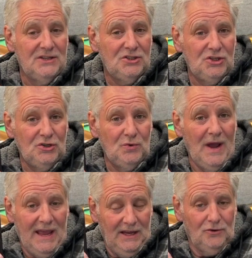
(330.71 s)
to
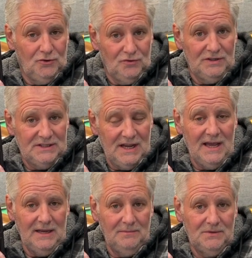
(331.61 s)
800
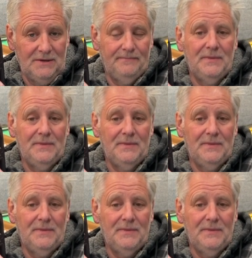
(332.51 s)
times.